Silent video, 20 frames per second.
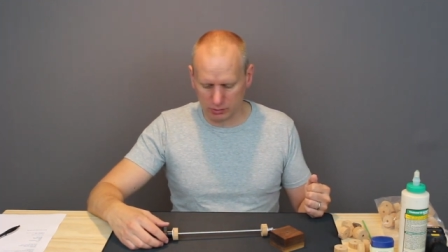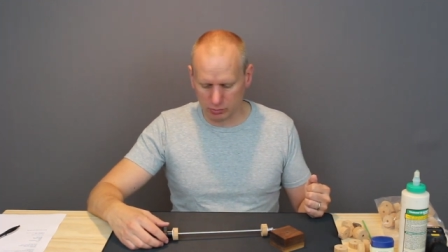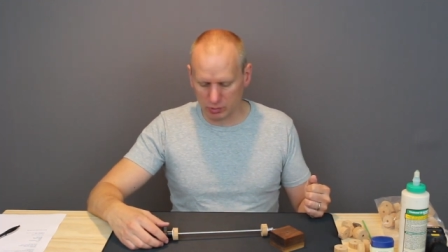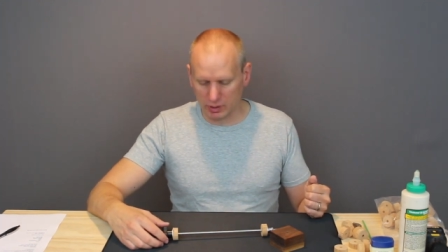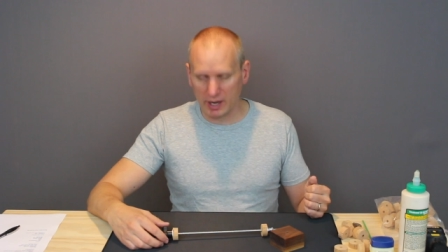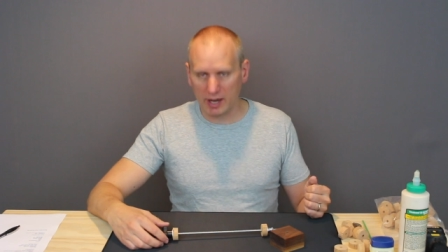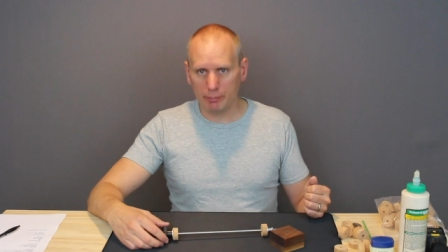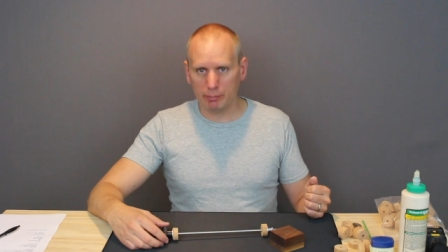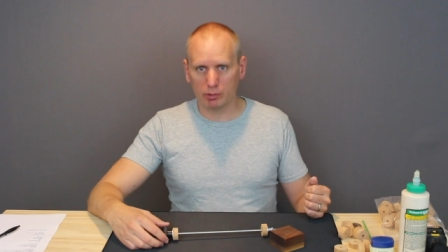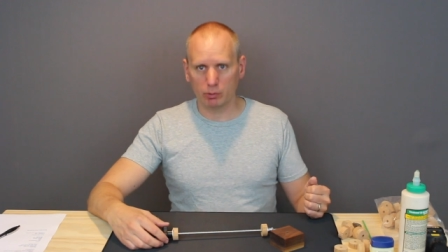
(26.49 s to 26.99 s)

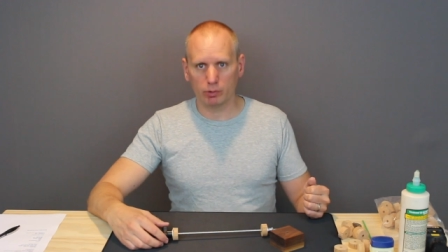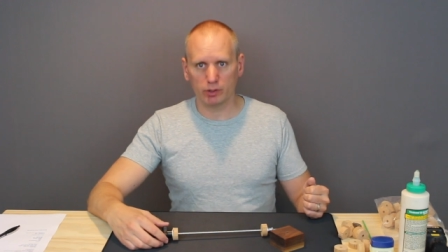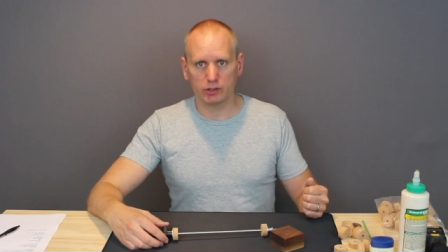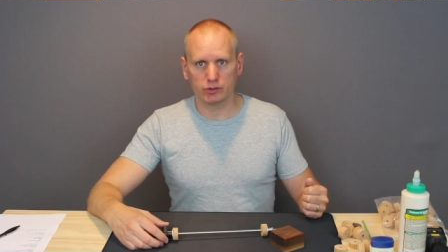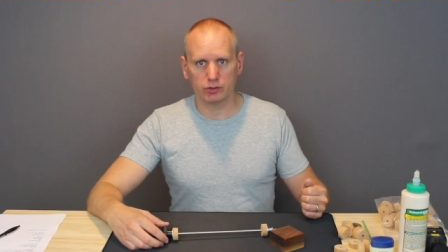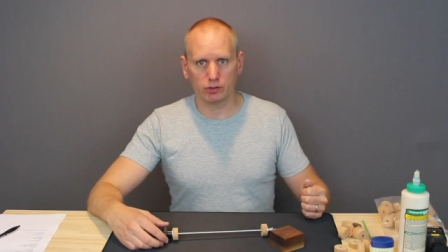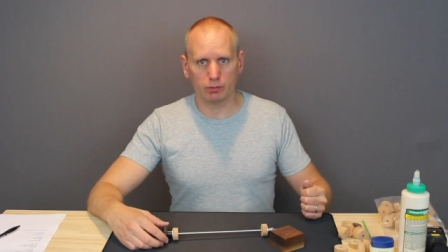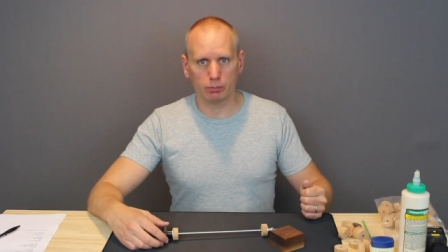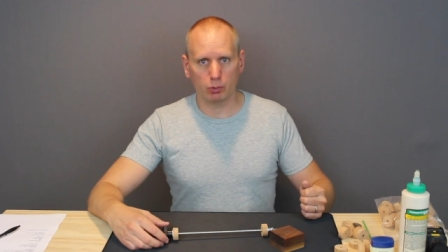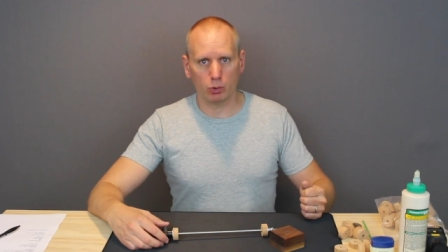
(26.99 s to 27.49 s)
we're happy with
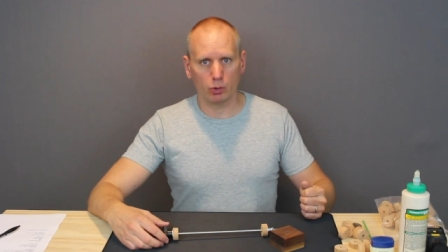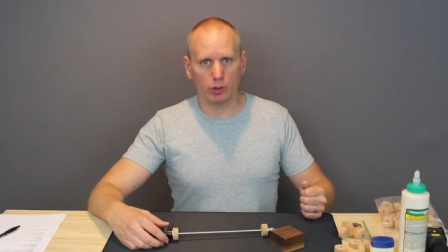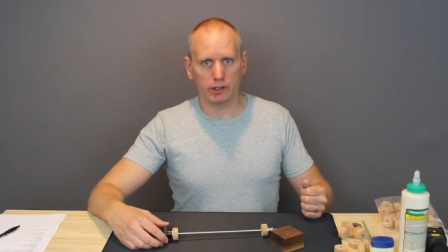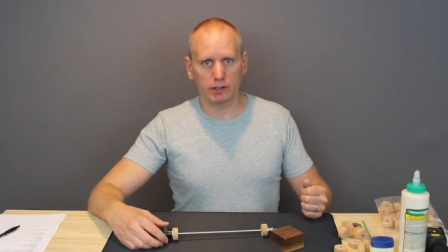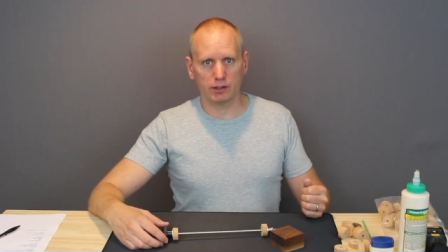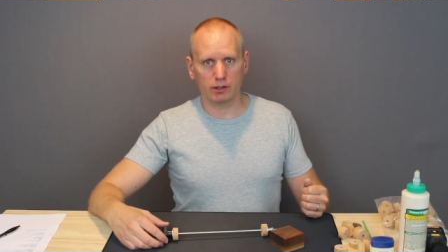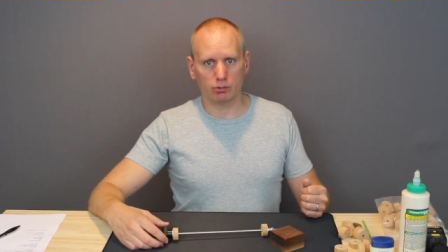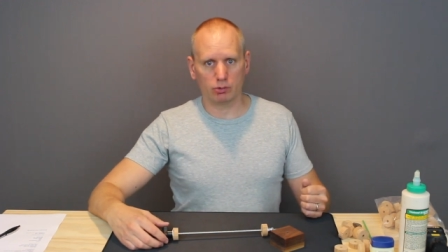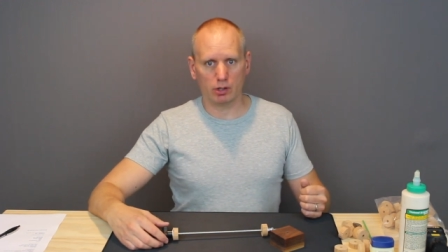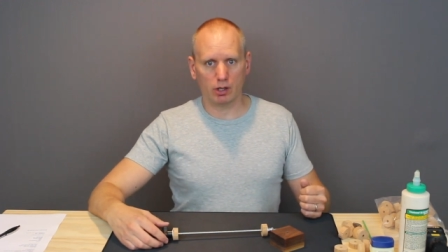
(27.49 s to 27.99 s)
it to the
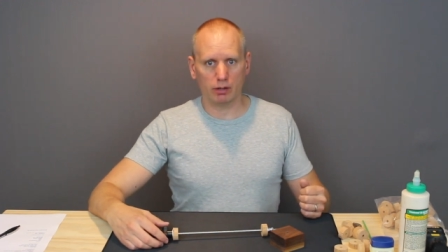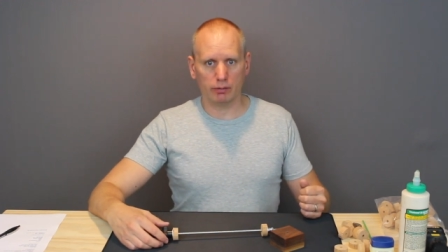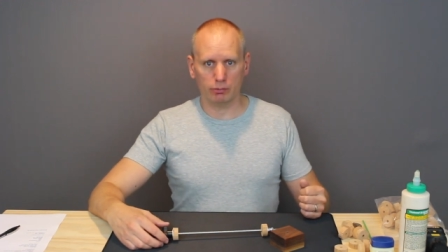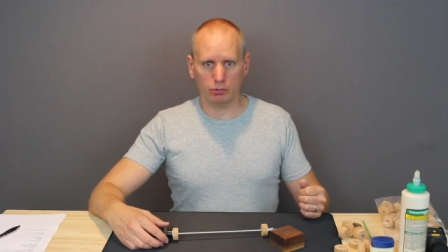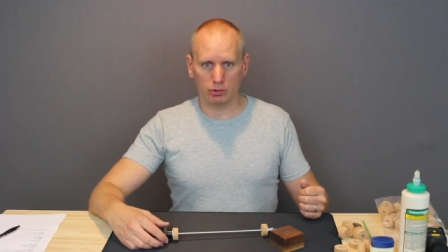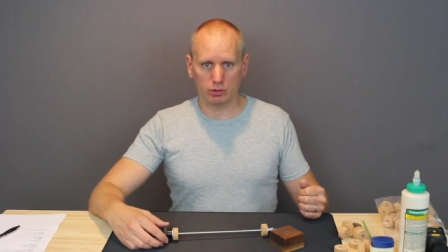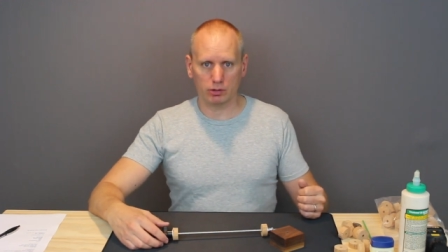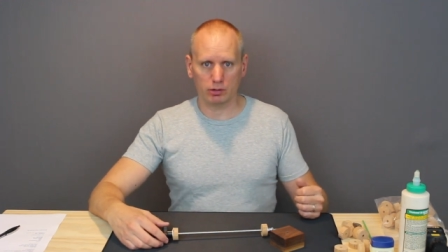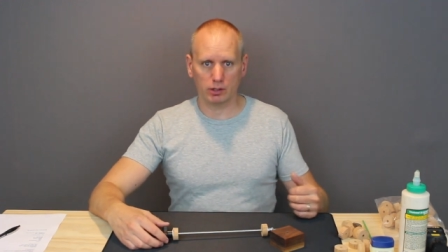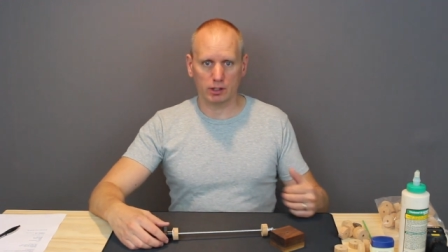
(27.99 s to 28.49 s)
point that
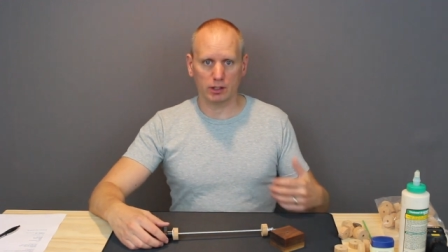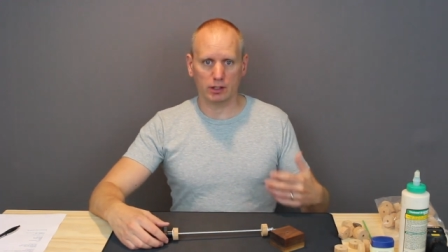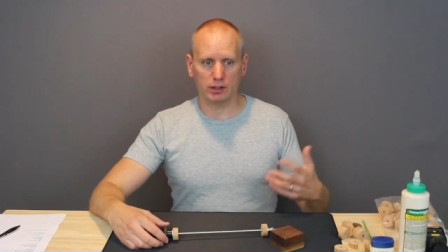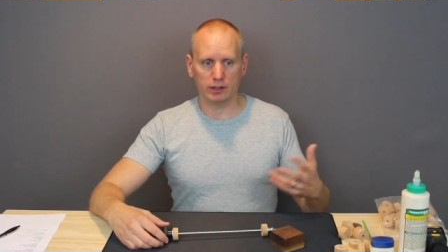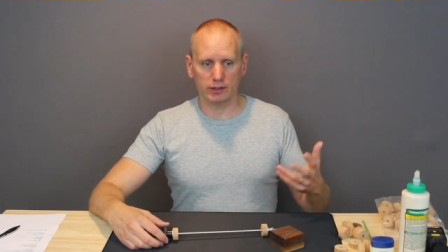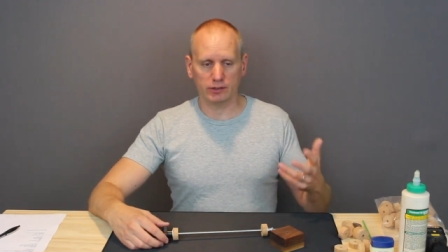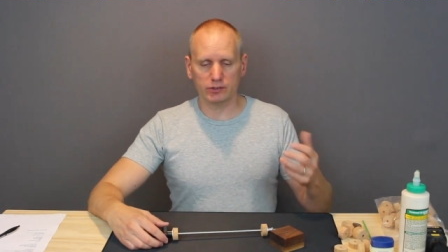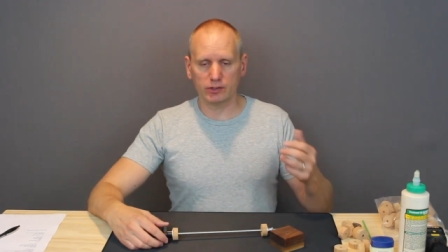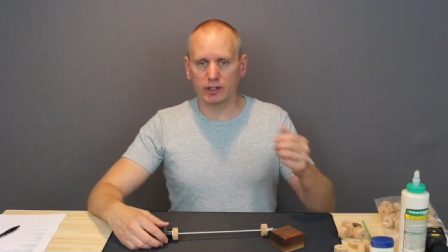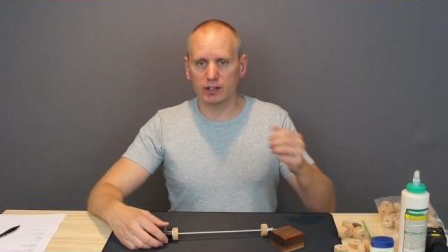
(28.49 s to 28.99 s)

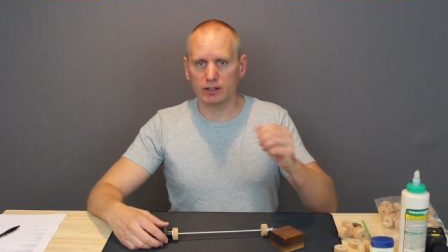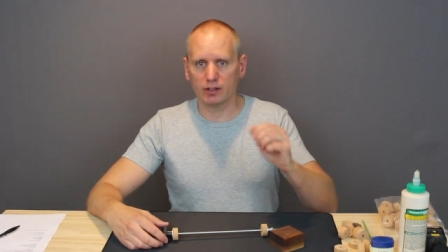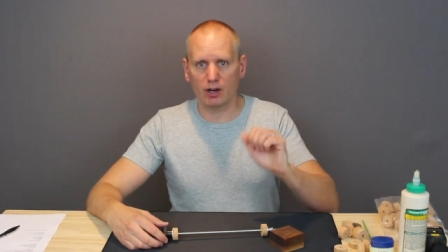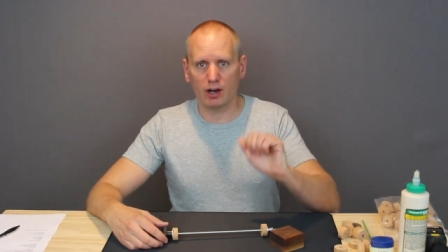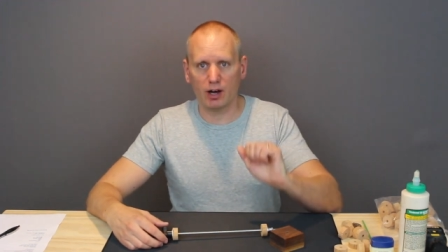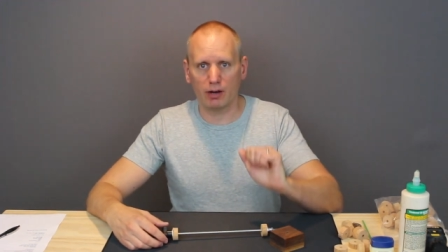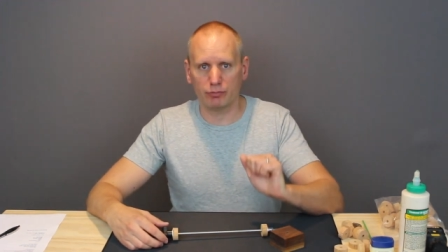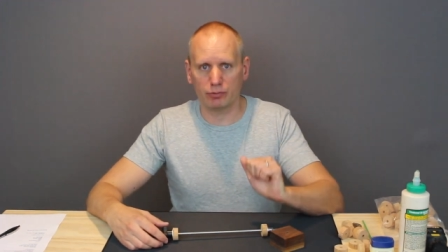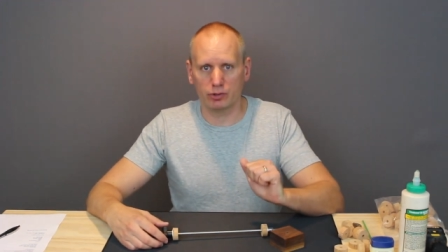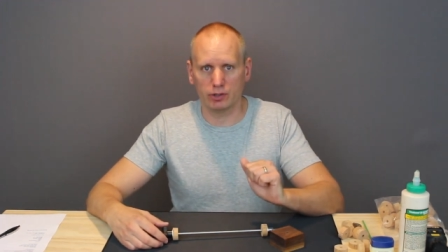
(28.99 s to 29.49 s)
we're excited to
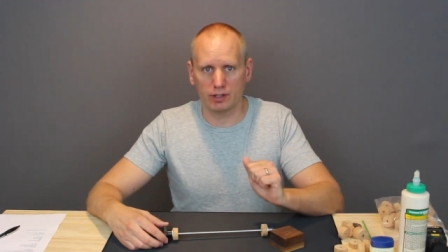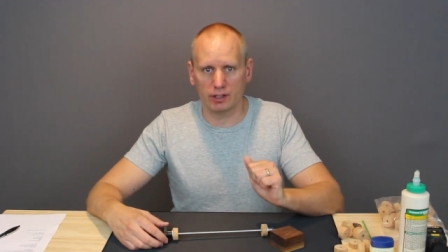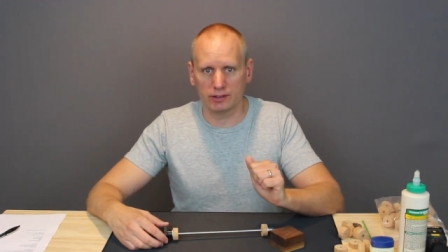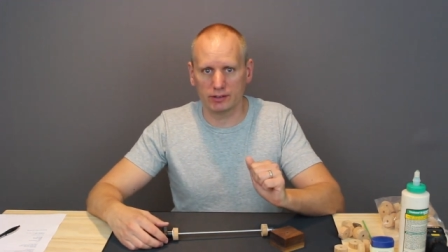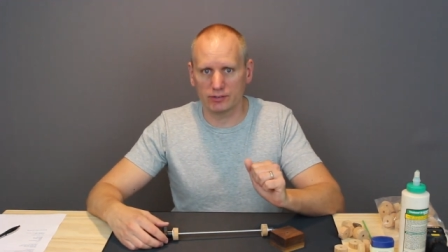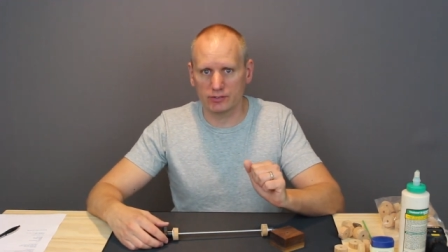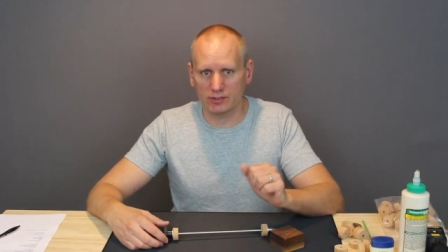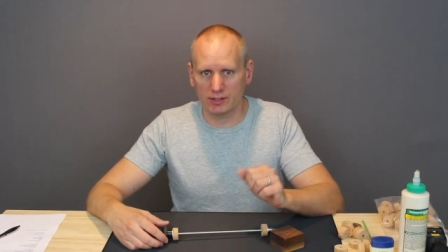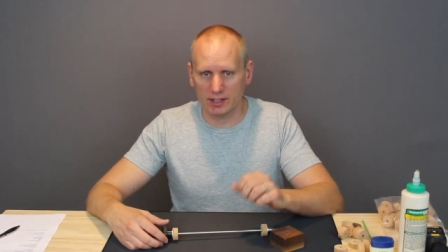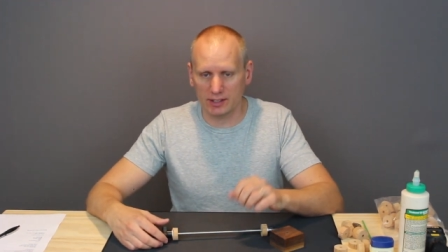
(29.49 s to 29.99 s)
offer it on
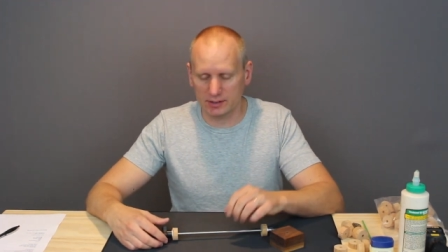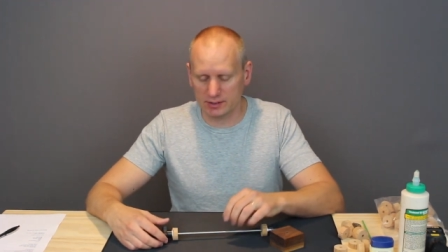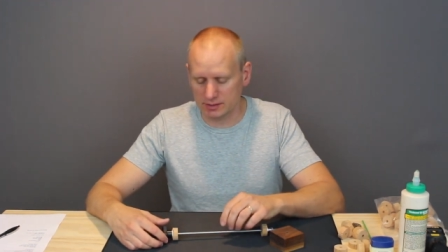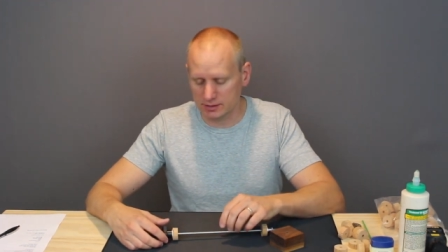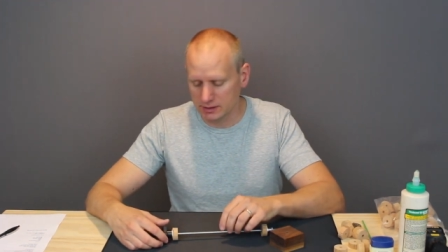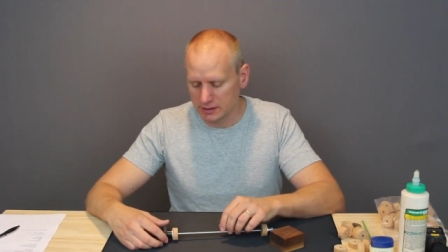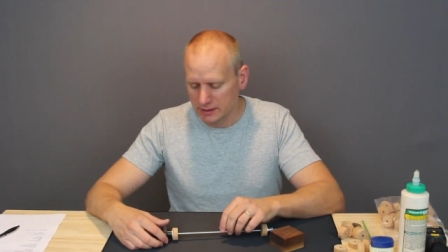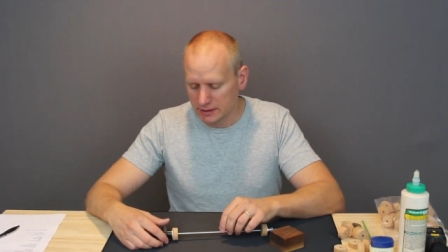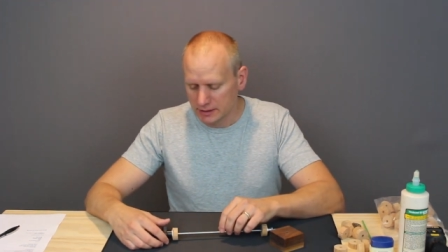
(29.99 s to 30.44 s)
the site.